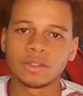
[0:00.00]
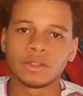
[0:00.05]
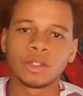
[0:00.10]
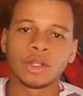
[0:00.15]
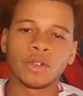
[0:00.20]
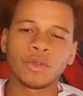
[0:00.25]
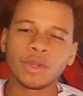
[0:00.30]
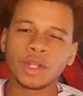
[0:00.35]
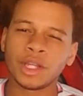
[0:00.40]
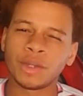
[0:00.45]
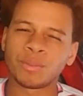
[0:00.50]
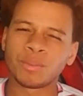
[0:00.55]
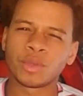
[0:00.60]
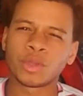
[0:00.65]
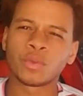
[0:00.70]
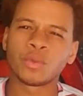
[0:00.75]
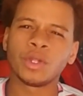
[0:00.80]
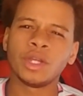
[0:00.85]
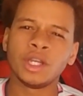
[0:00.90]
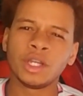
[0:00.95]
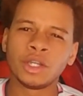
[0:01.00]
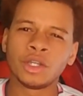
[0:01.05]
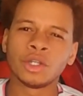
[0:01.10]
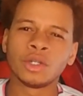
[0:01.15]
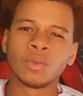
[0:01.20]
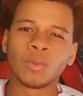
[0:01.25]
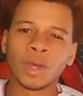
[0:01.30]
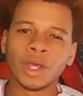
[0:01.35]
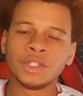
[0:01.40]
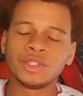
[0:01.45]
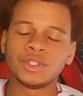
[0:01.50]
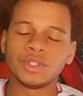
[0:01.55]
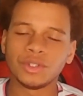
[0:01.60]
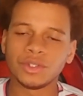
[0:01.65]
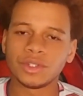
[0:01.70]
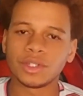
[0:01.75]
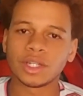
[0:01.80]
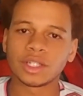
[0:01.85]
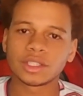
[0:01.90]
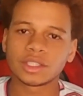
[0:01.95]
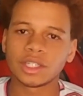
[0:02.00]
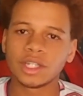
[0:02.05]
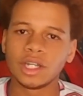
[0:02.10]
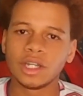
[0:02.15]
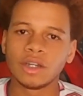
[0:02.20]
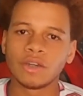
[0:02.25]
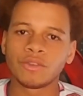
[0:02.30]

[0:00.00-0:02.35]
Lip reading: There are really 3 good ways to do this.